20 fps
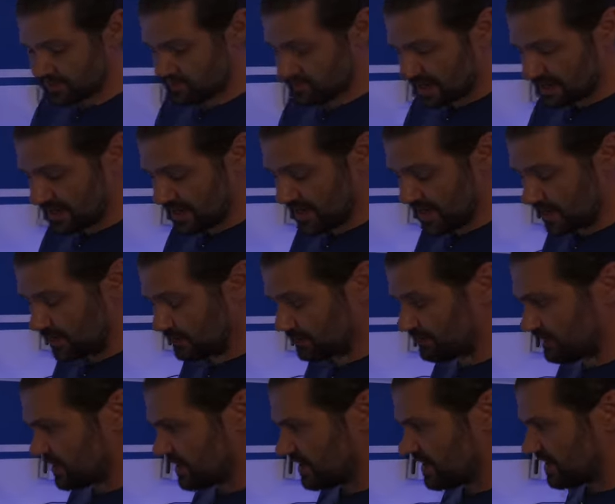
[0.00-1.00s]
And right now
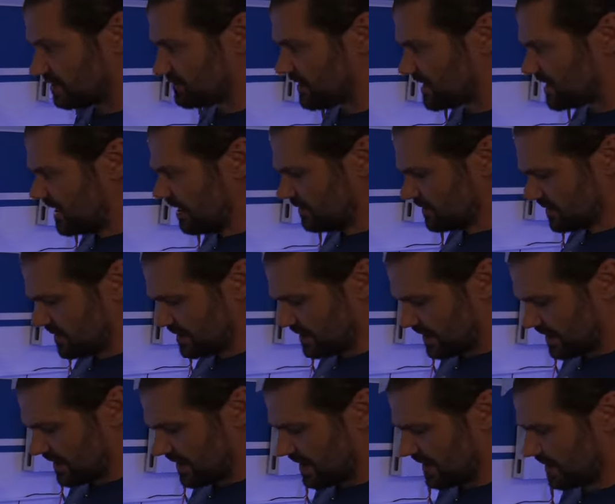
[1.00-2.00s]
I think
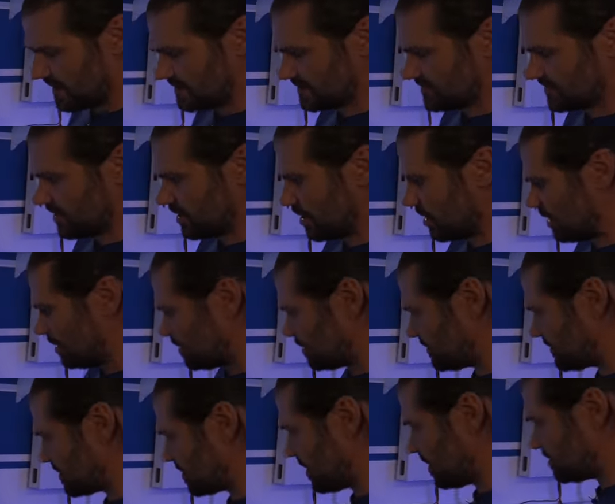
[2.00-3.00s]
I have
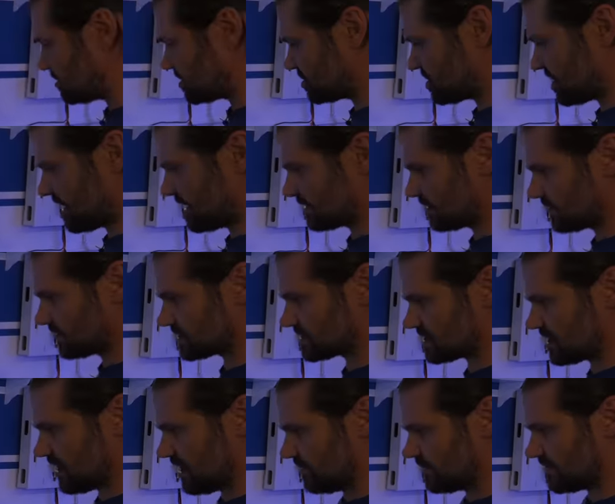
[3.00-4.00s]
all the color
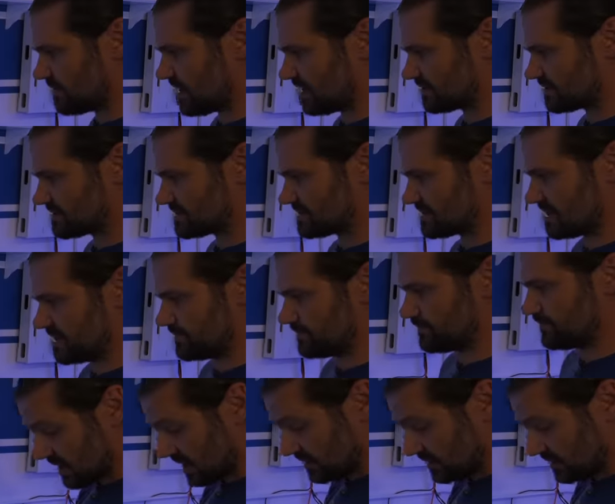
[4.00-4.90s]
channels up about the same.